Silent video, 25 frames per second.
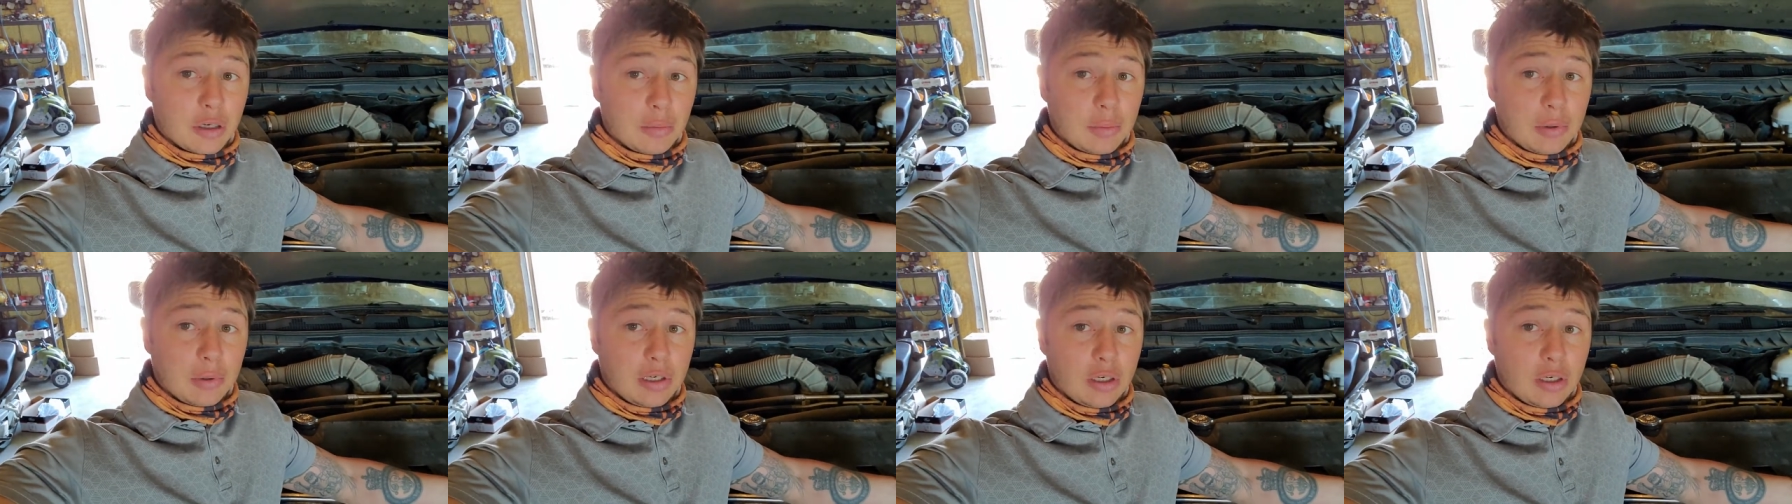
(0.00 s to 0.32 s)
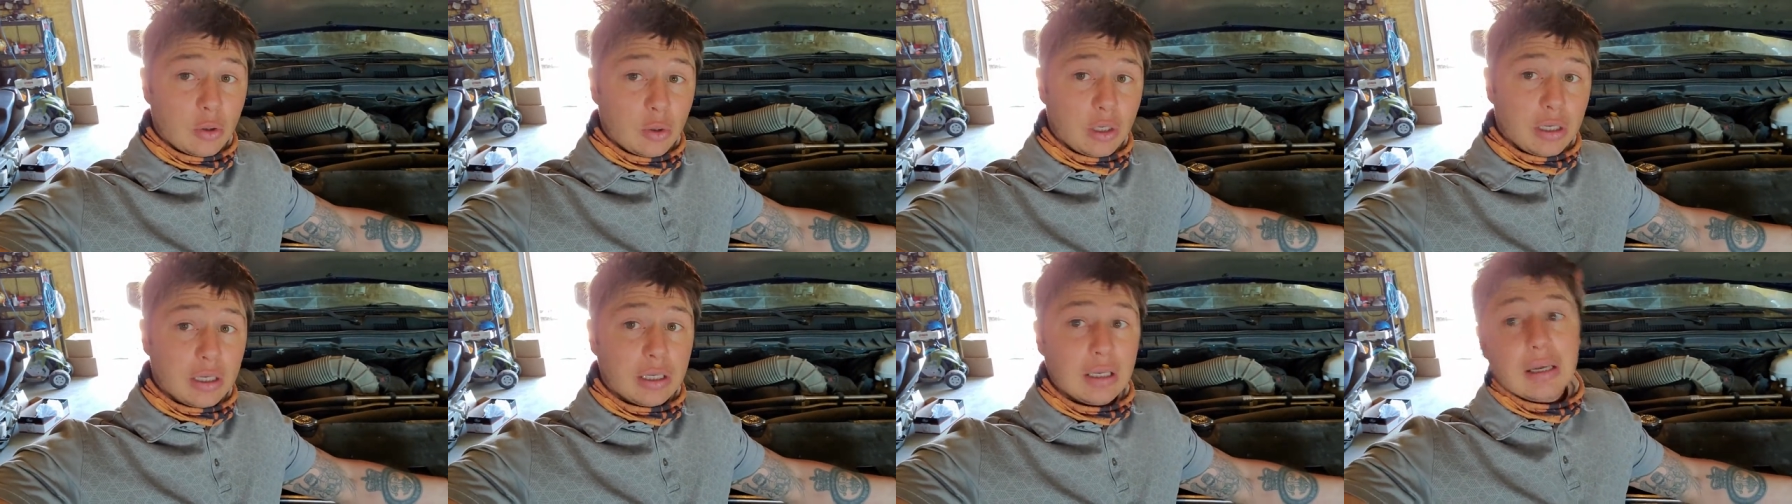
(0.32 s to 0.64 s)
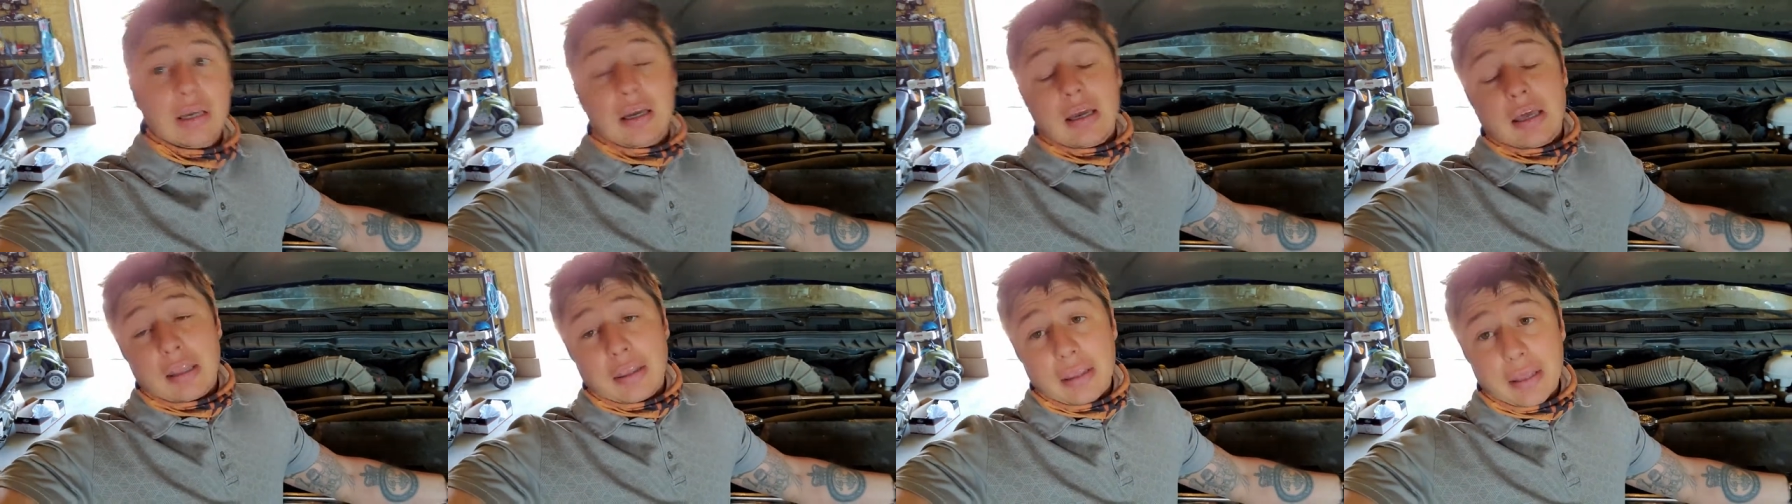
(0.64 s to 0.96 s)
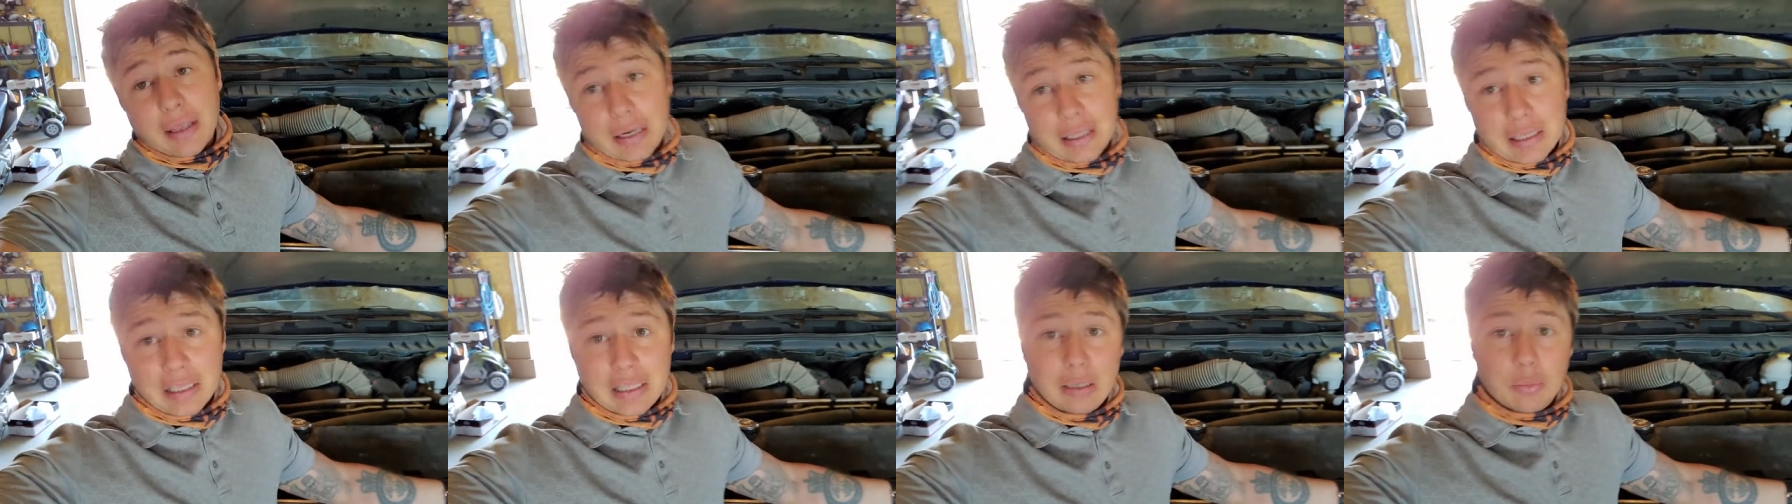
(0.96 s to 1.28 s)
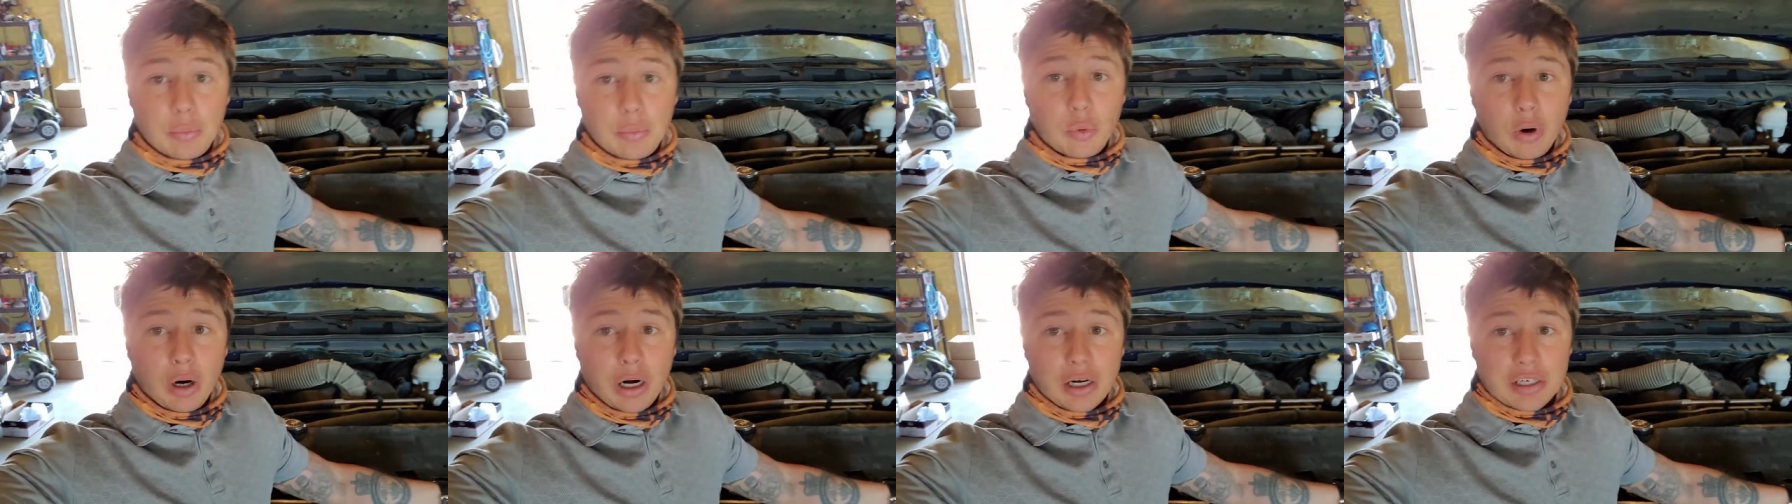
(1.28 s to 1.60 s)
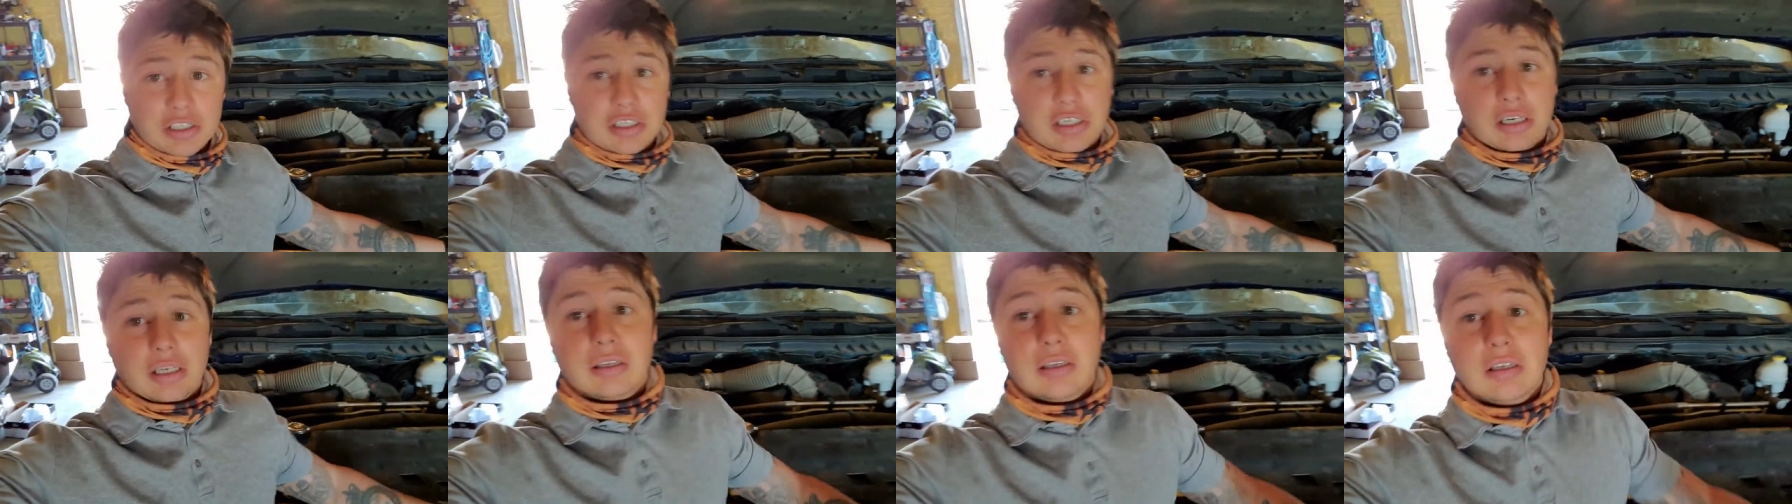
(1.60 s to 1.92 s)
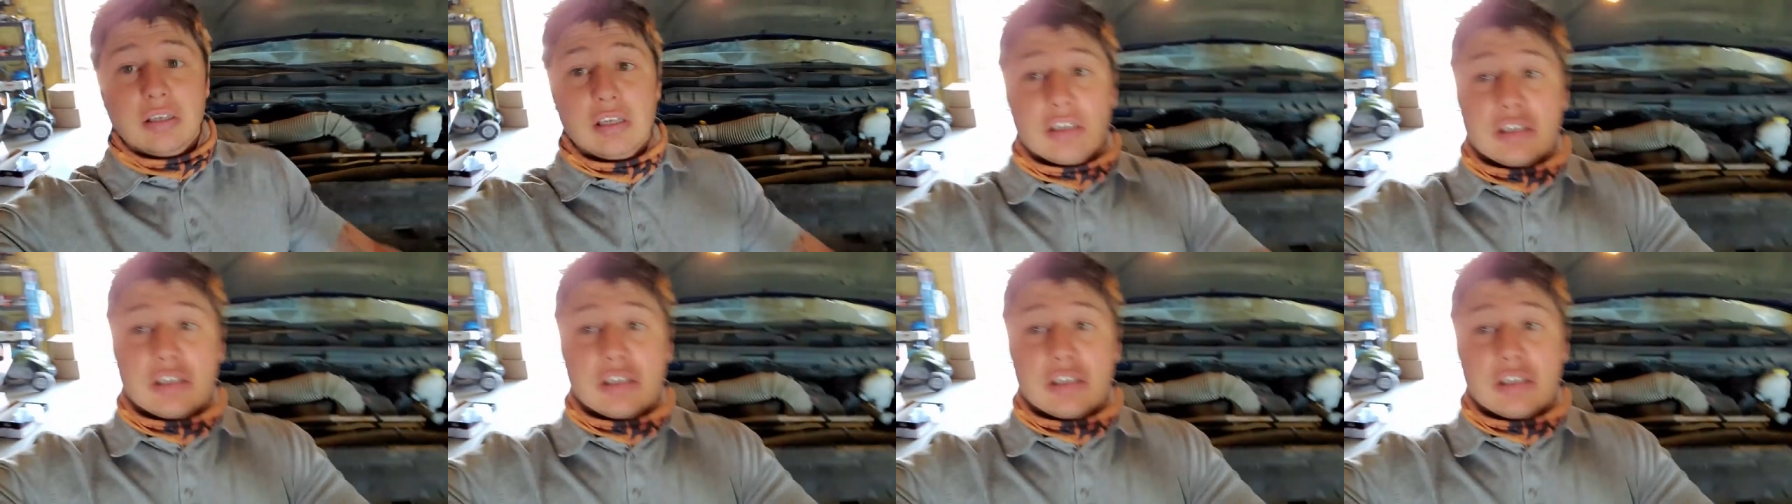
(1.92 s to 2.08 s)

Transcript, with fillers: to be doing, then keep watching.